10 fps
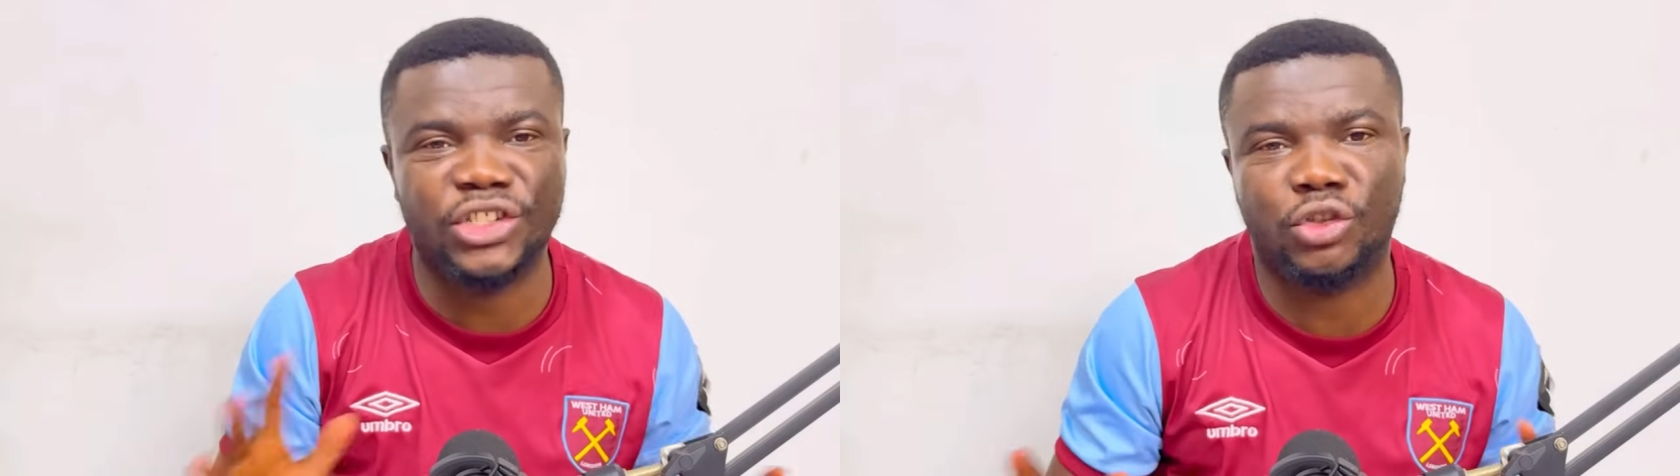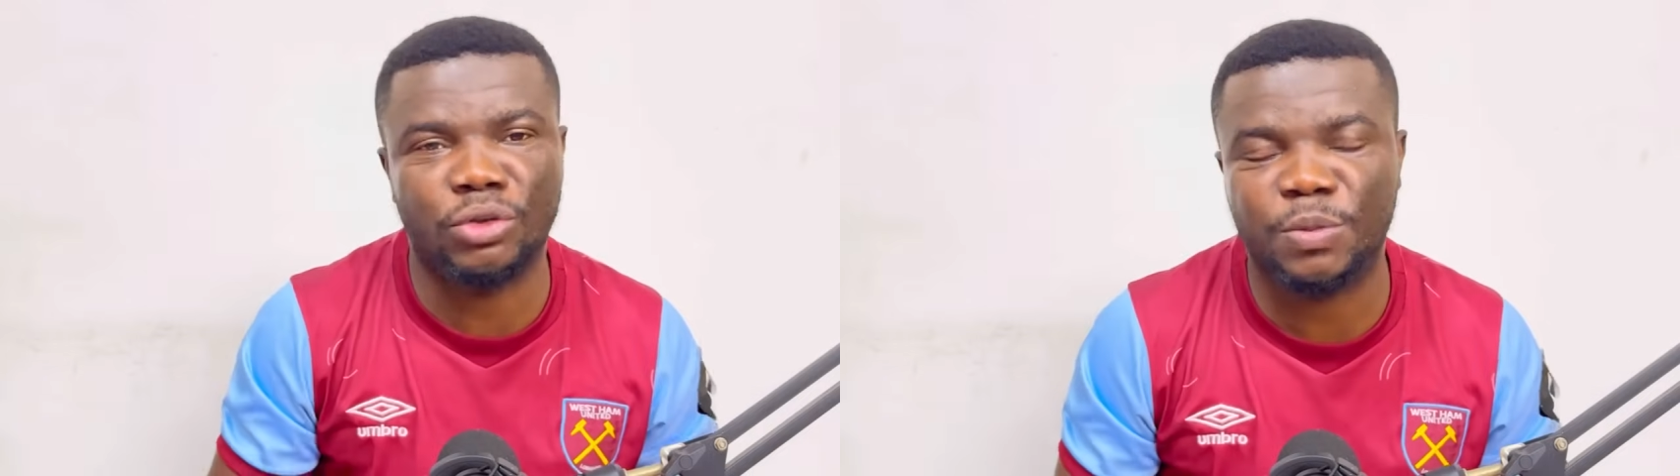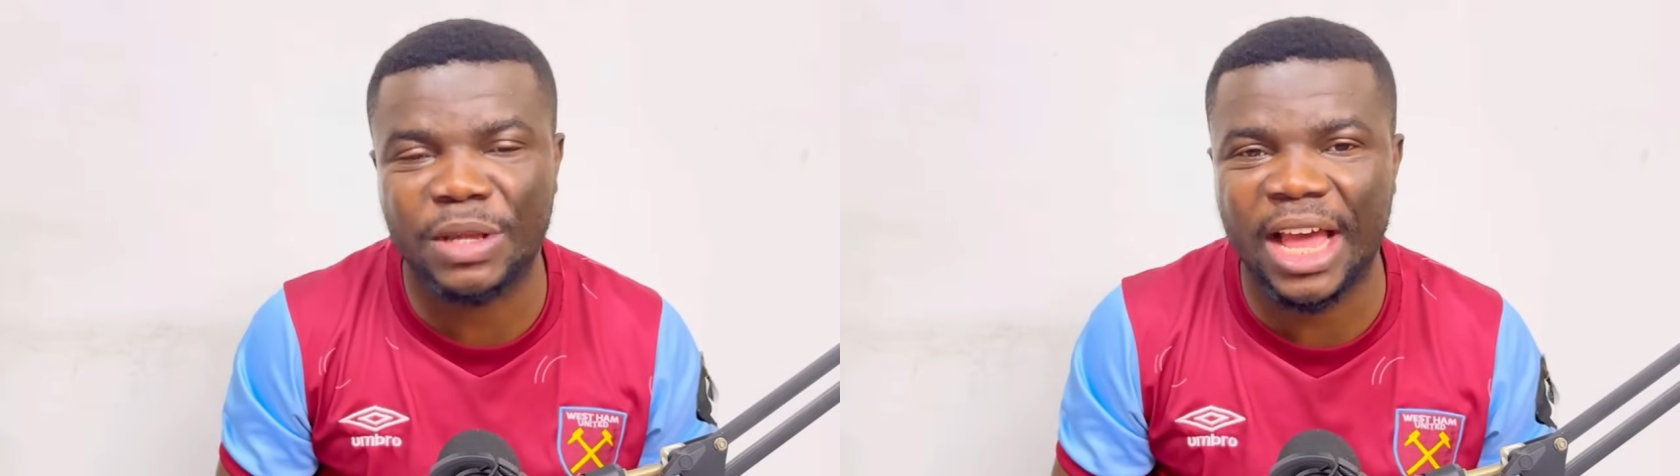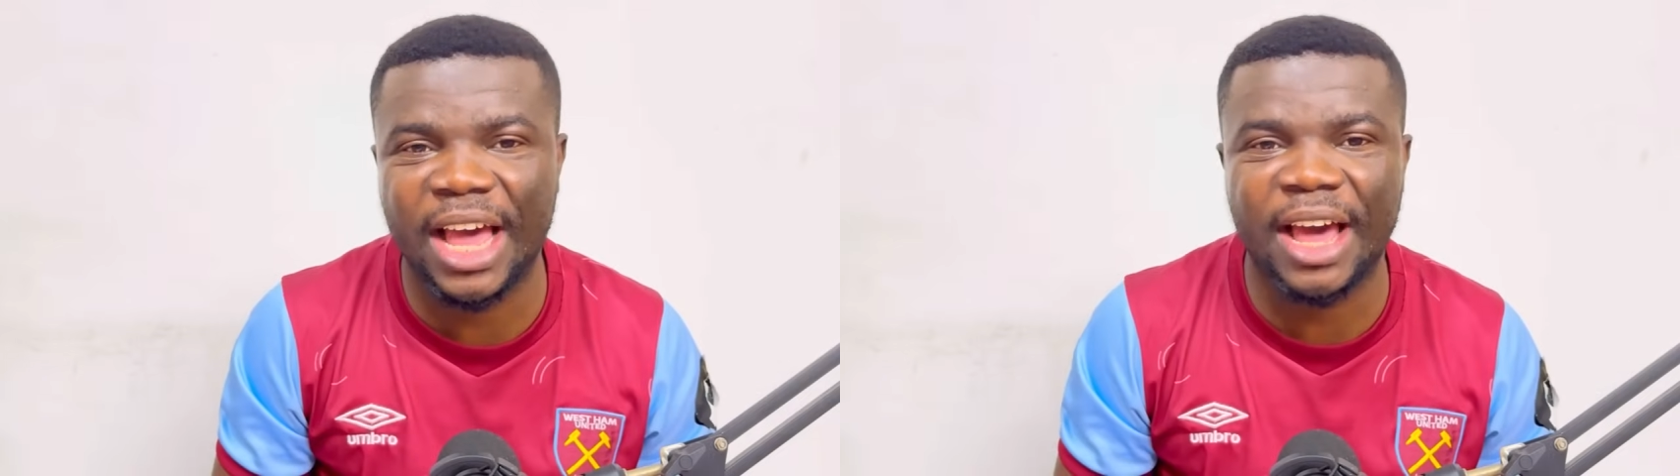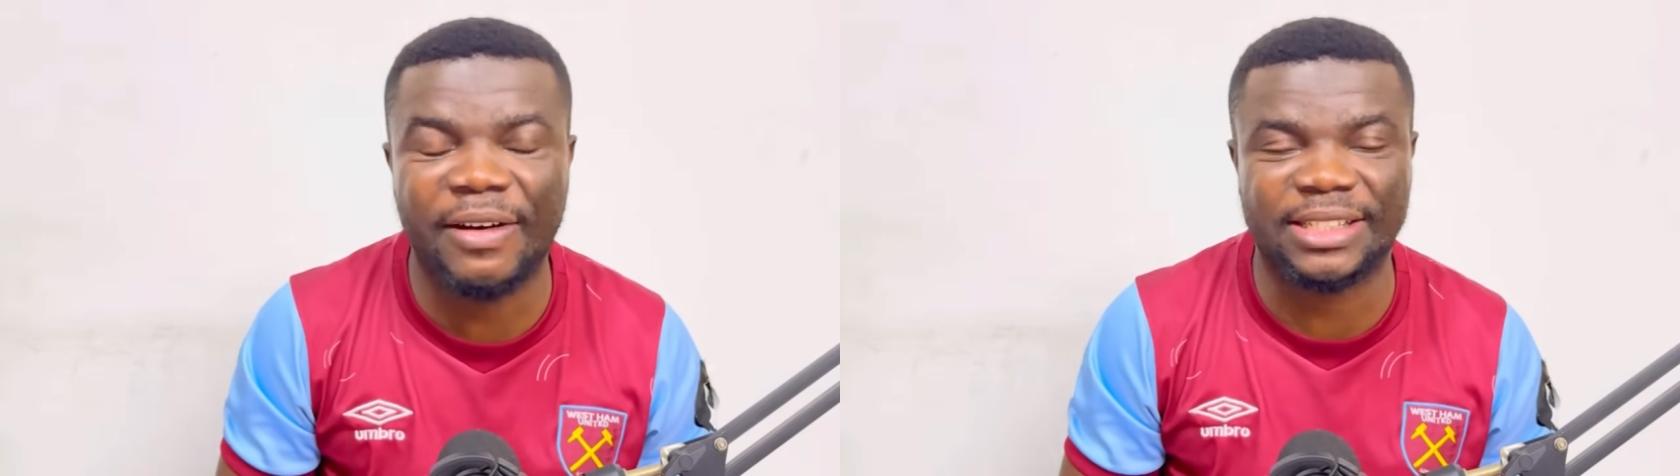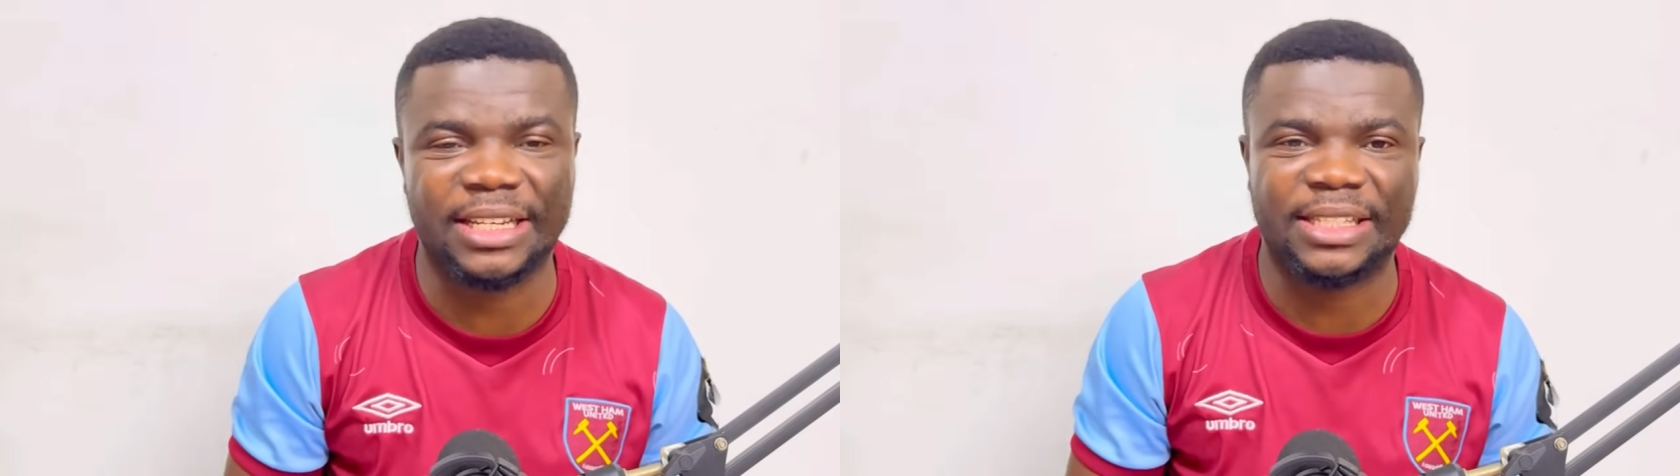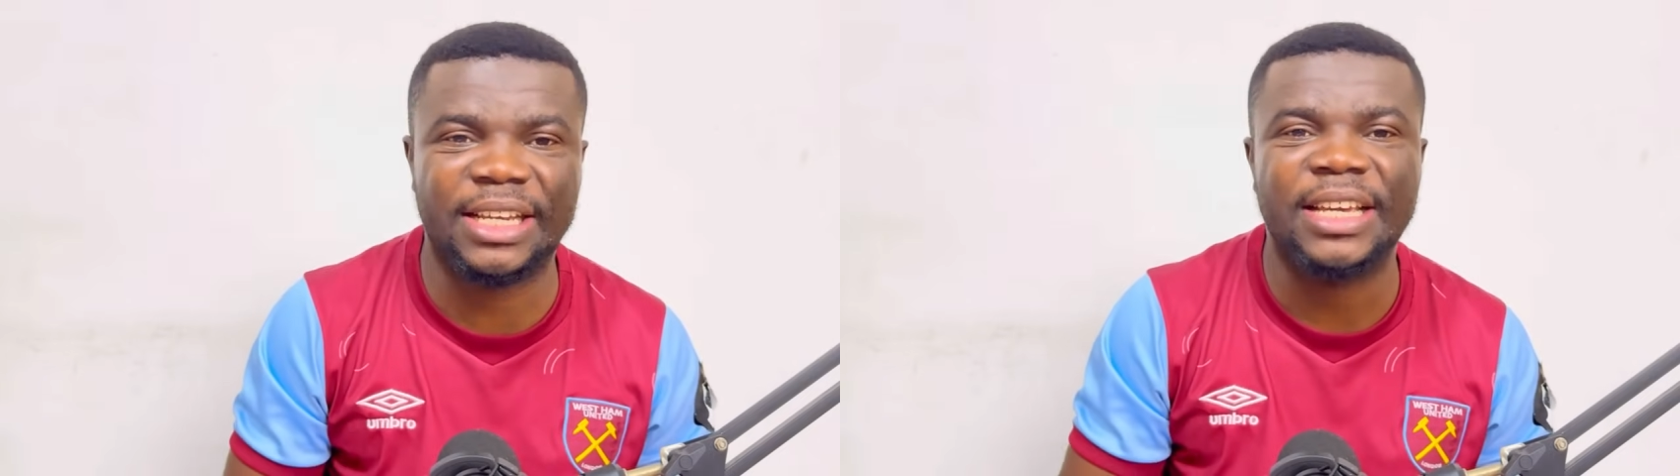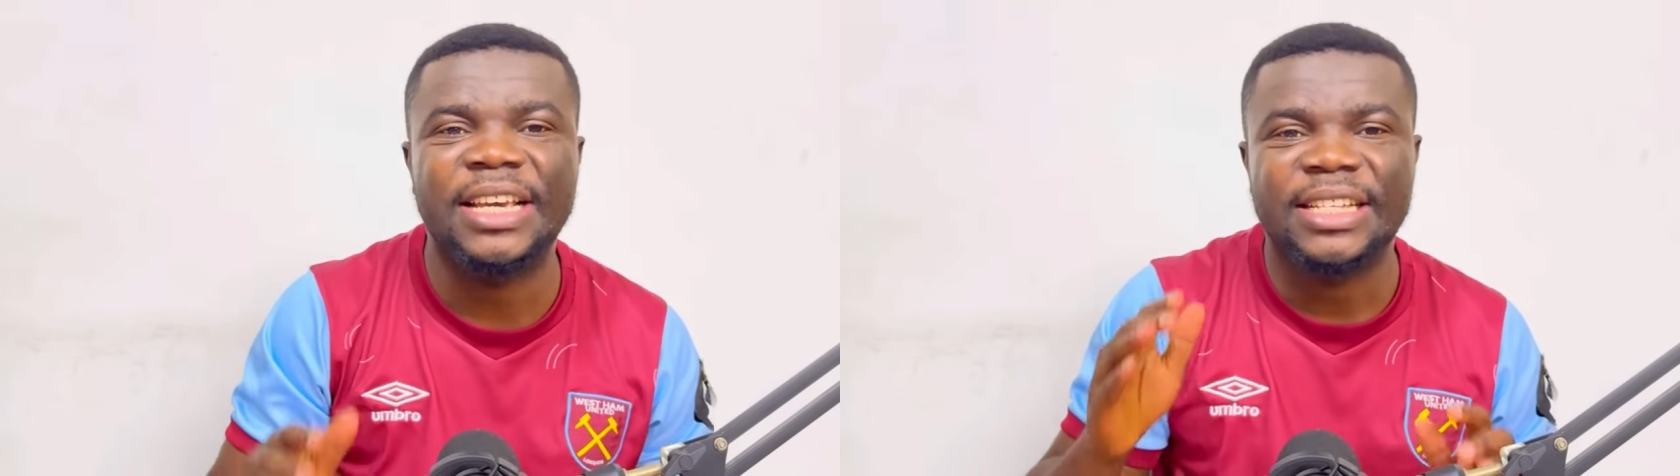issues bia what you say.